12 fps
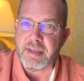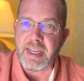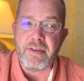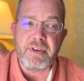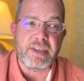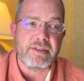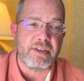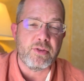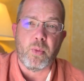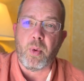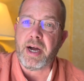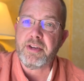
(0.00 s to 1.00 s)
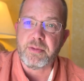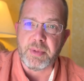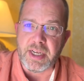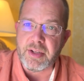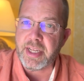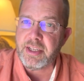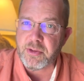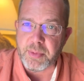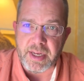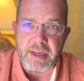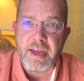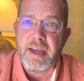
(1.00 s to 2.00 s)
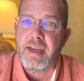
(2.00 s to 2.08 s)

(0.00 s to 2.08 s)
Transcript: David even says, wash me, cleanse me.